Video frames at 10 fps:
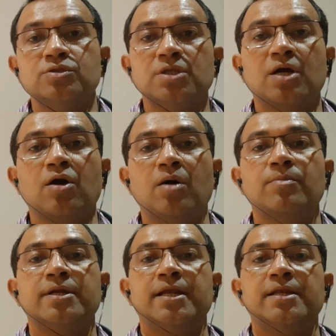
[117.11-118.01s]
the
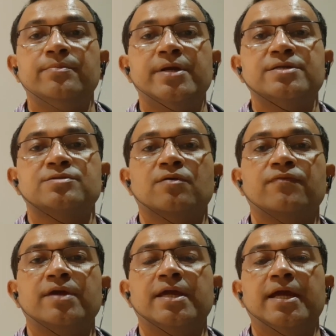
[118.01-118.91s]
common elements of
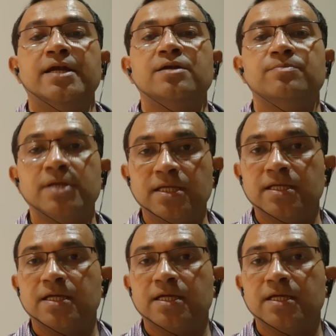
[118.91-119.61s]
A and B,